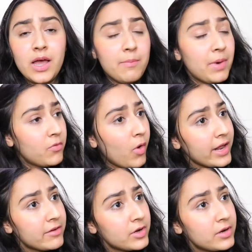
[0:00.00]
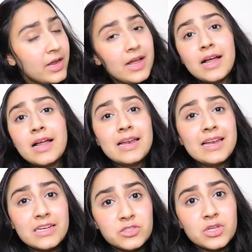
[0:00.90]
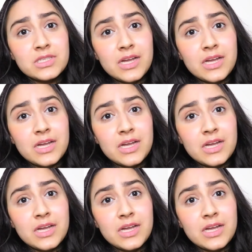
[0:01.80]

But whatever, let's just